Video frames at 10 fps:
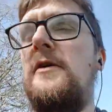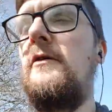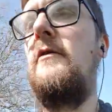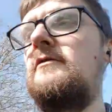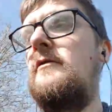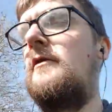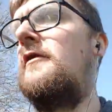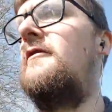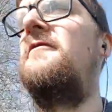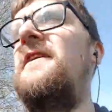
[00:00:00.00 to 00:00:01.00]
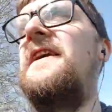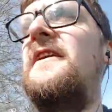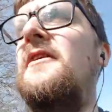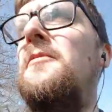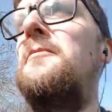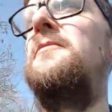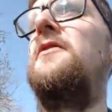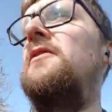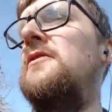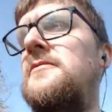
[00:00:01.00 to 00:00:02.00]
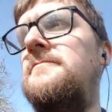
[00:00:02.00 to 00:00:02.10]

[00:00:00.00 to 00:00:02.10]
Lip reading: and feeding them, so